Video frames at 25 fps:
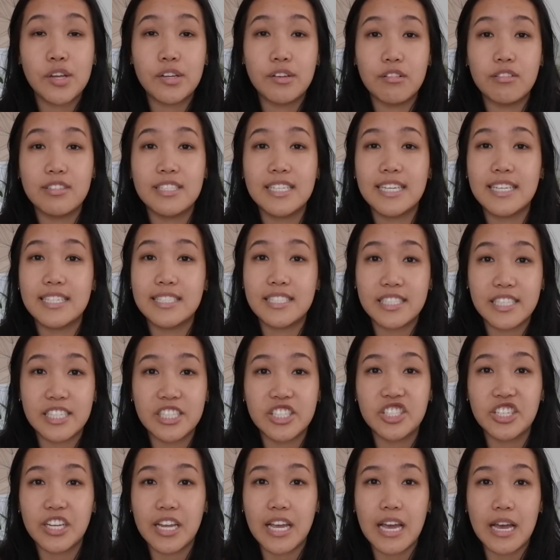using a
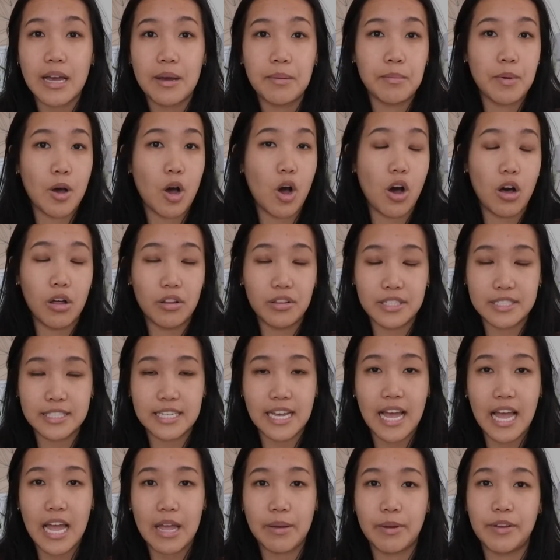CGM all the
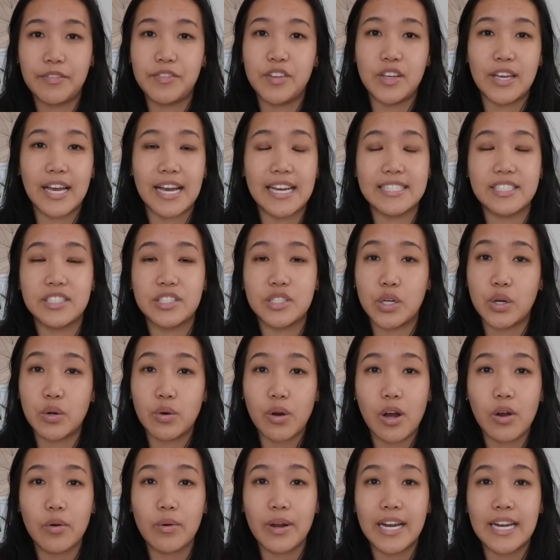time if you guys don't
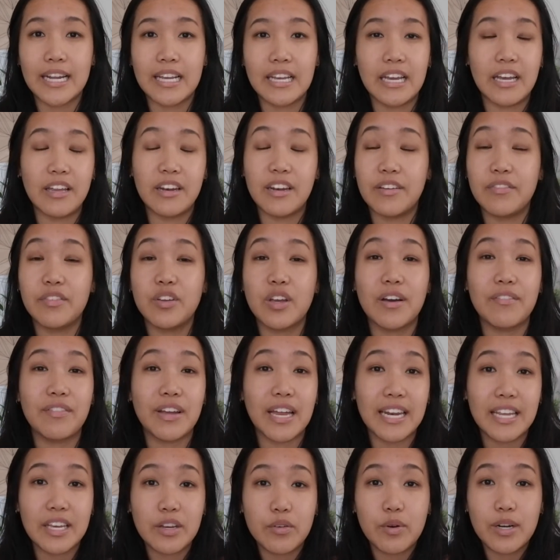already, and if you have
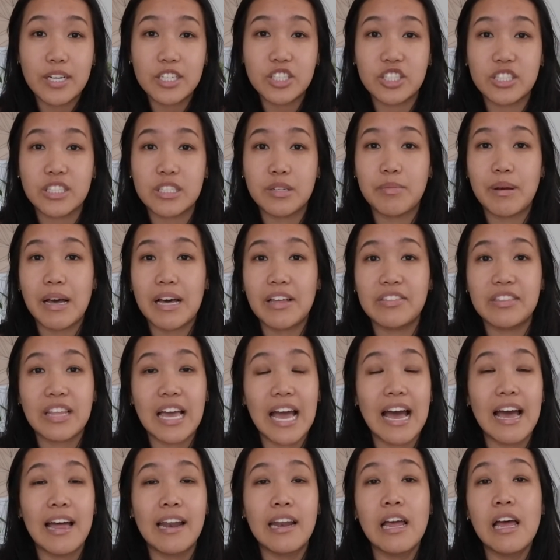any questions about
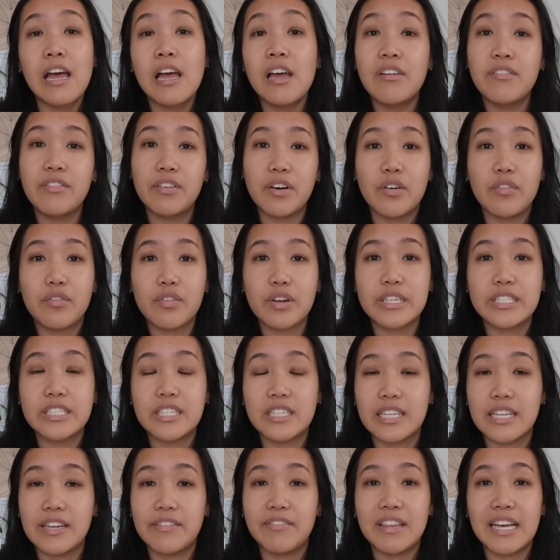that, feel free to
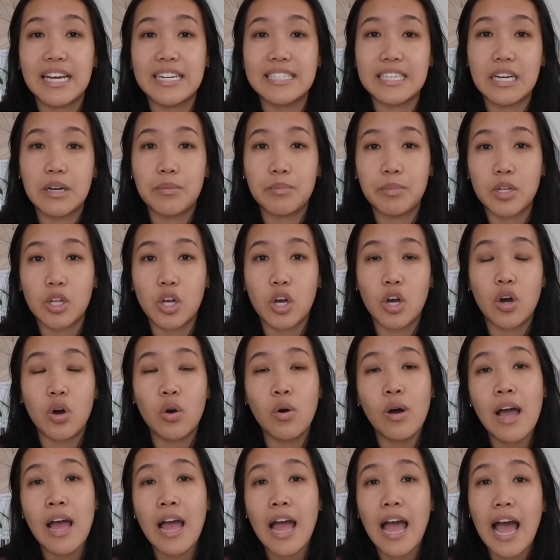leave that down
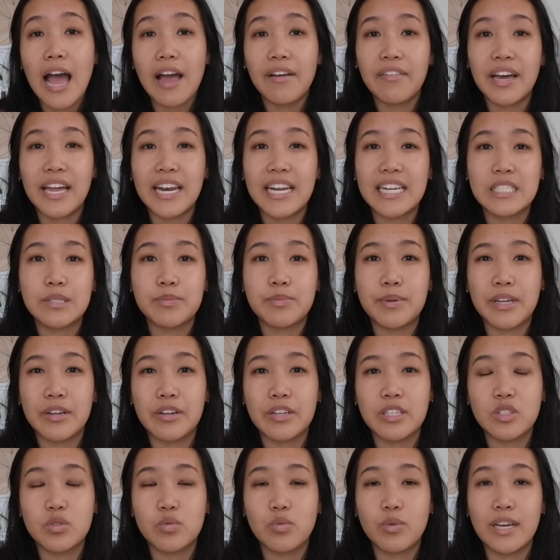below. I've had
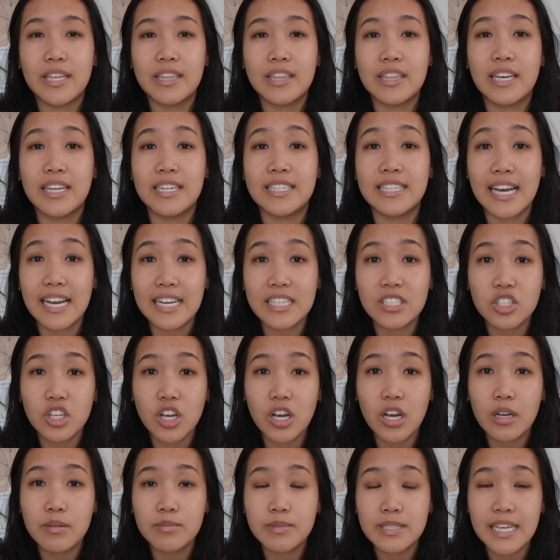experience with the
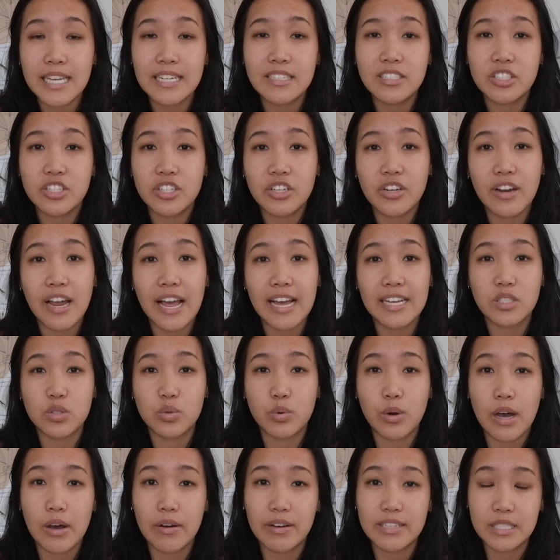Dexcom sensor as
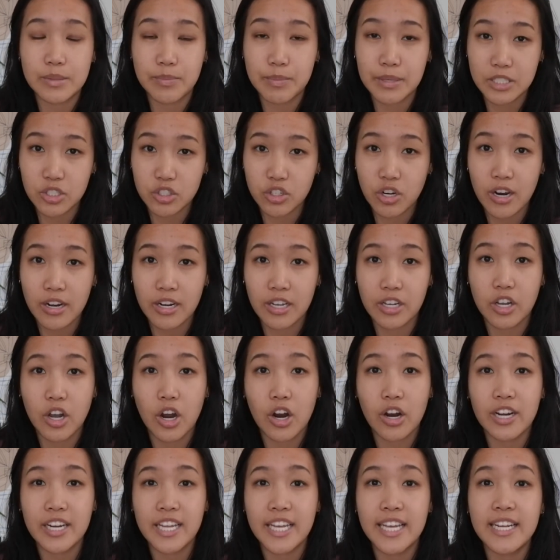well as Medtronic
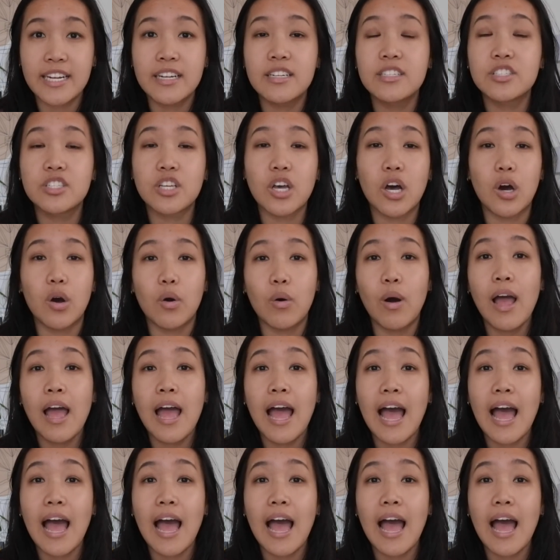Guardian, so